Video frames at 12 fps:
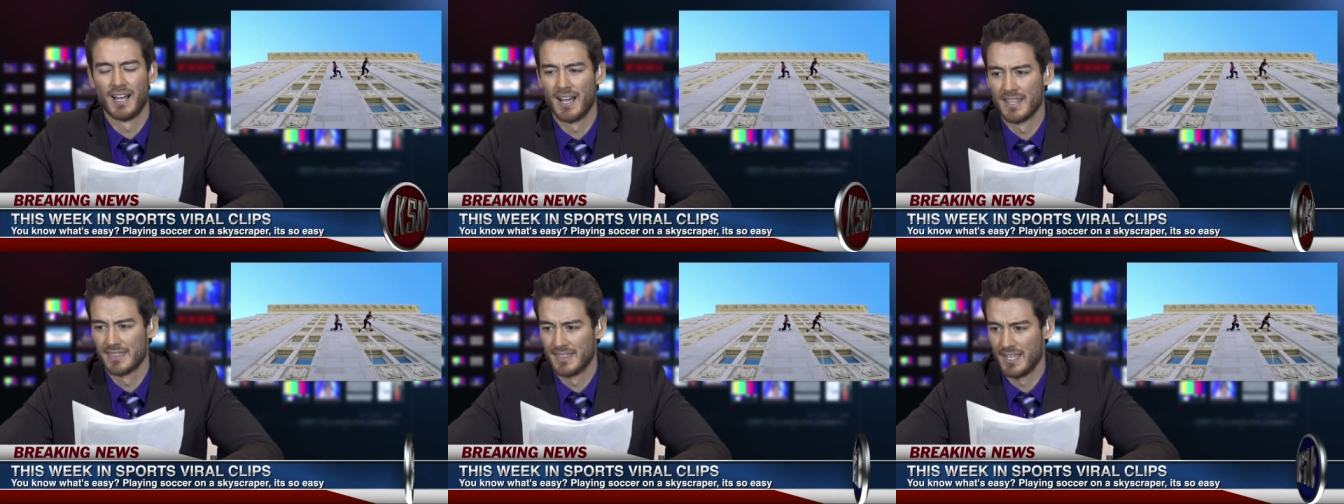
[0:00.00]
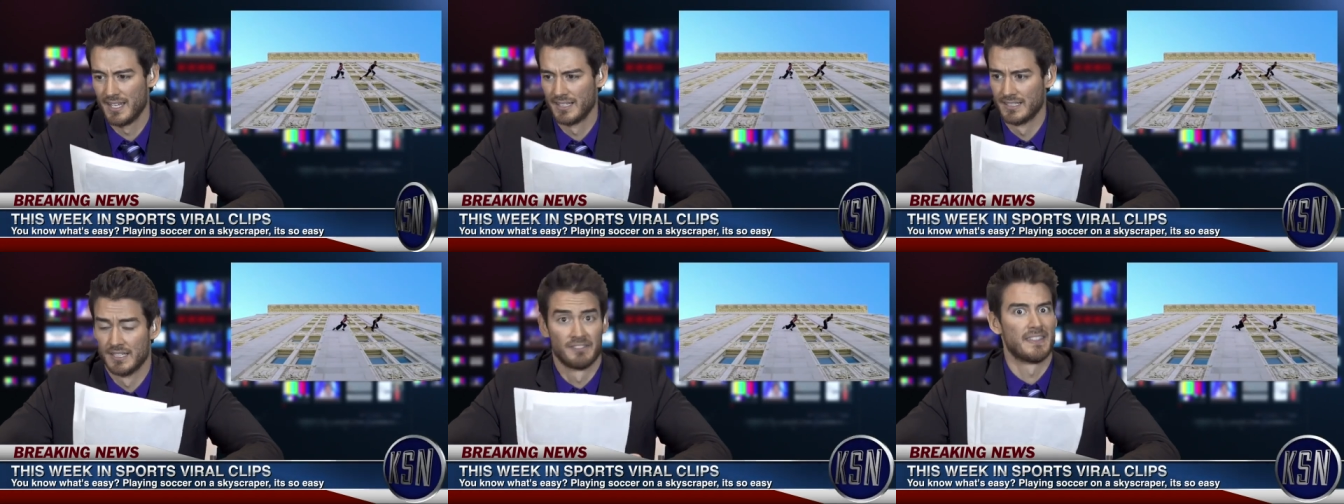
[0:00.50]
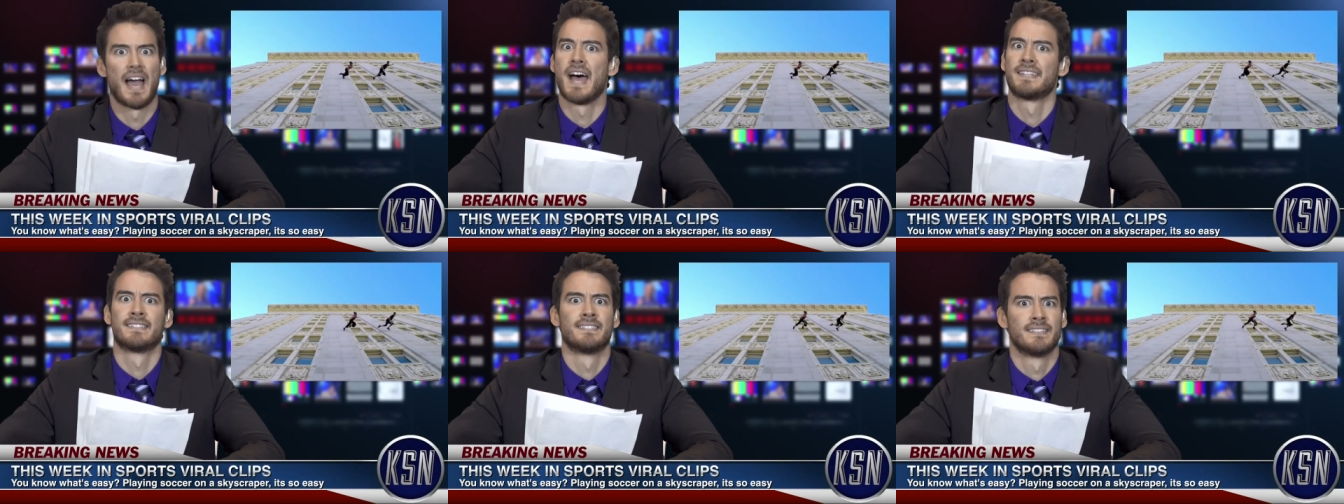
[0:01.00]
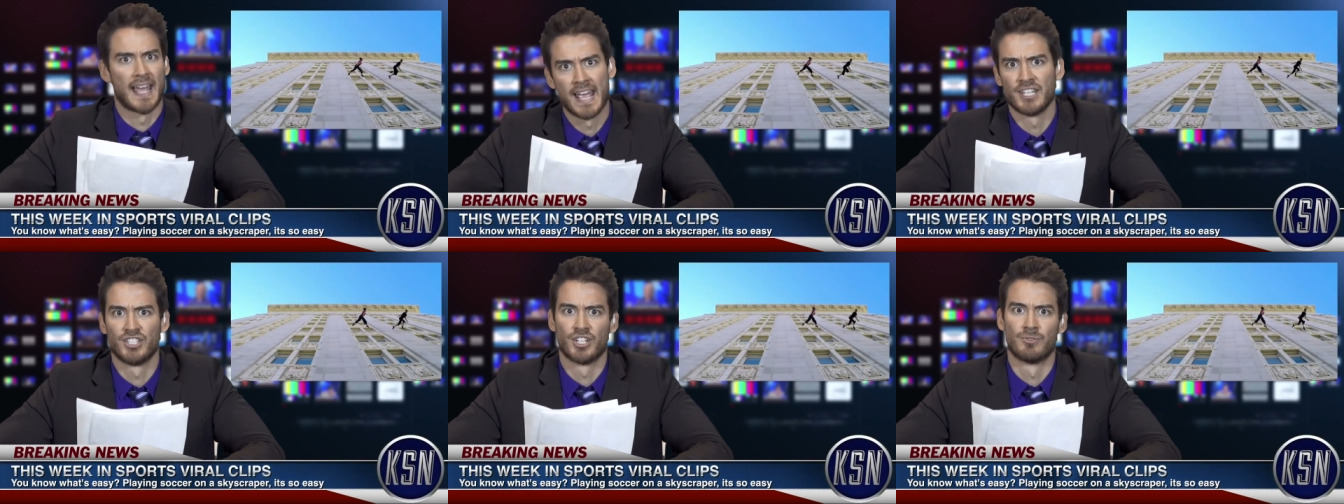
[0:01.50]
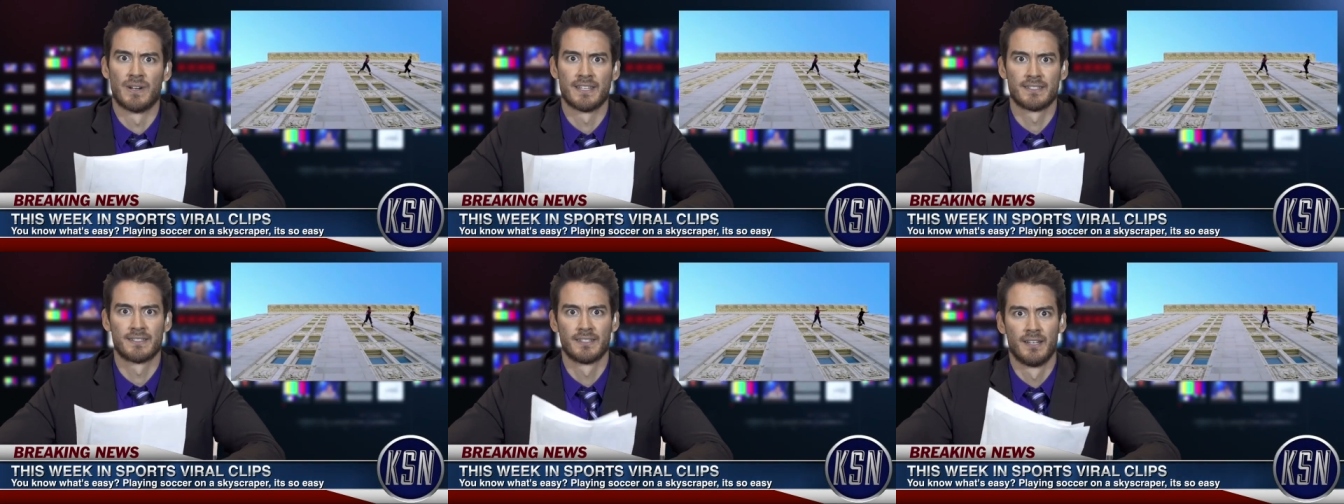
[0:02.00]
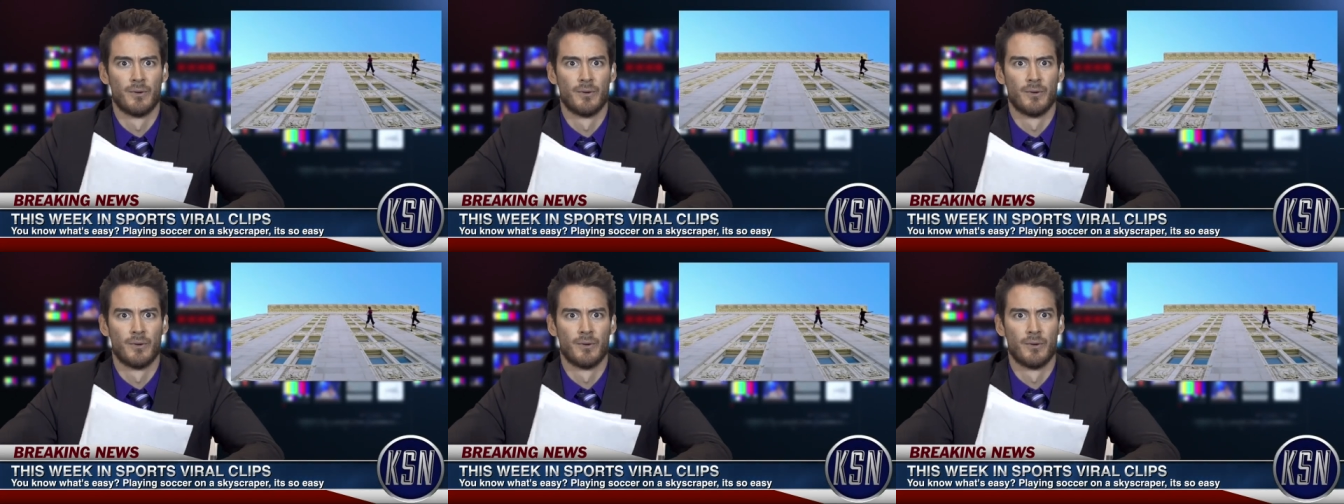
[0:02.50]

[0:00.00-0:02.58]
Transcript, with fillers: I think. That's dangerous.